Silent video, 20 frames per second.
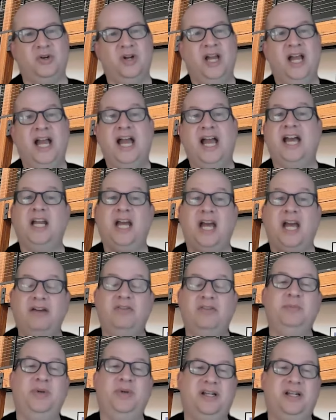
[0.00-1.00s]
do? And
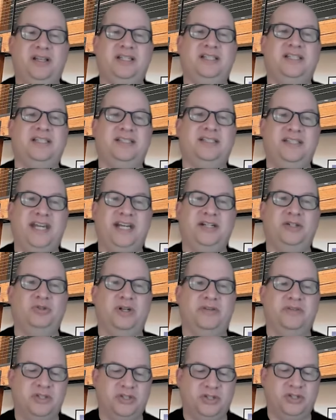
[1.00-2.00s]
every bit of this is
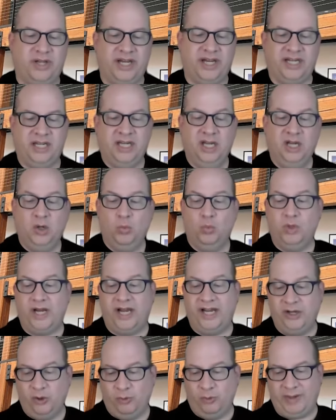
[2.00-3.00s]
data-driven. So like
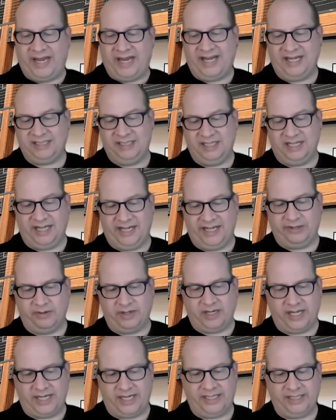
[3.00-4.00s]
when I go back to
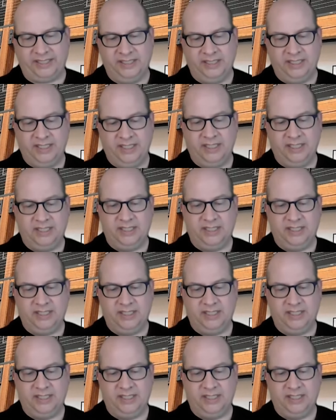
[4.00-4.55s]
IRI,